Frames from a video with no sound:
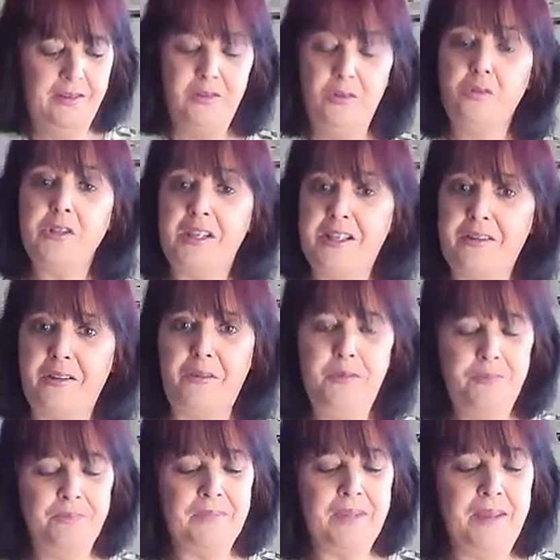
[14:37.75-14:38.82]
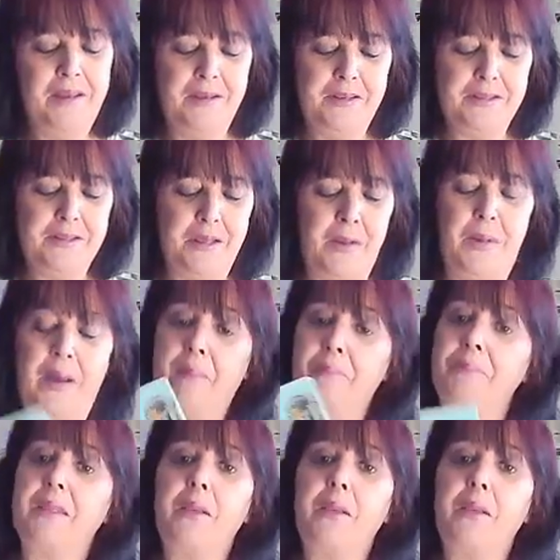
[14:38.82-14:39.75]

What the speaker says: Not yet though. So